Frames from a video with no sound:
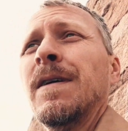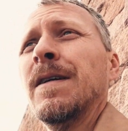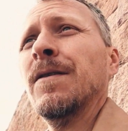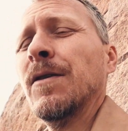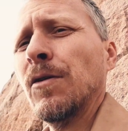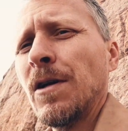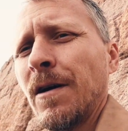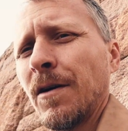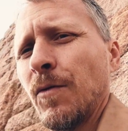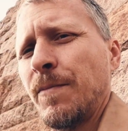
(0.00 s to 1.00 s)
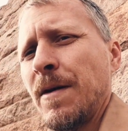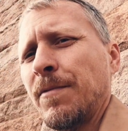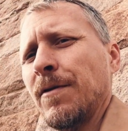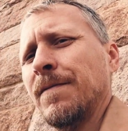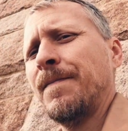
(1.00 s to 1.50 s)
No longer would
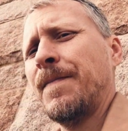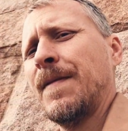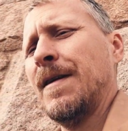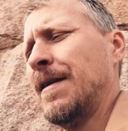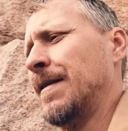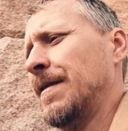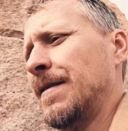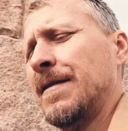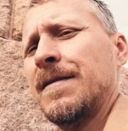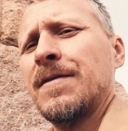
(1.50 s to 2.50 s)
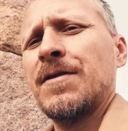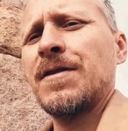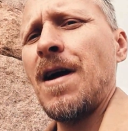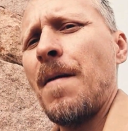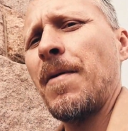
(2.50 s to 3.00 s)
people
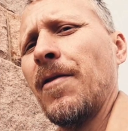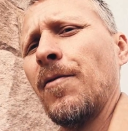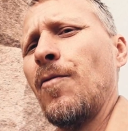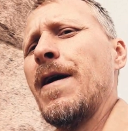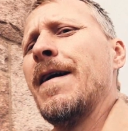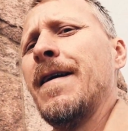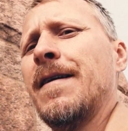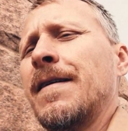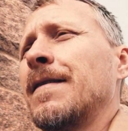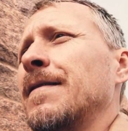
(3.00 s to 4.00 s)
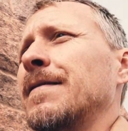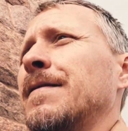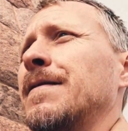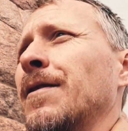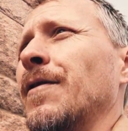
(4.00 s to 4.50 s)
stop on their way
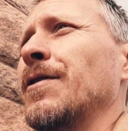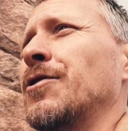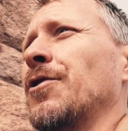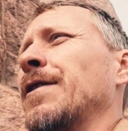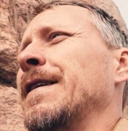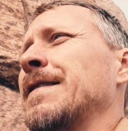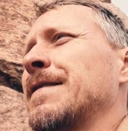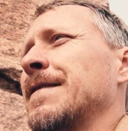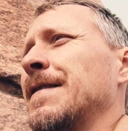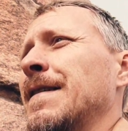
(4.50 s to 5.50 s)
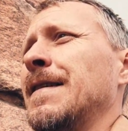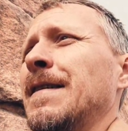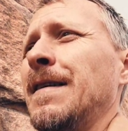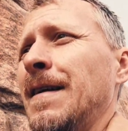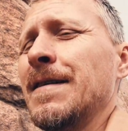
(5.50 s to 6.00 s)
during their journeys
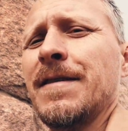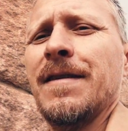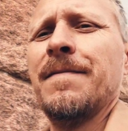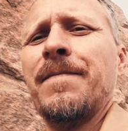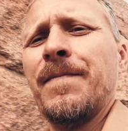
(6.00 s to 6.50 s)
as the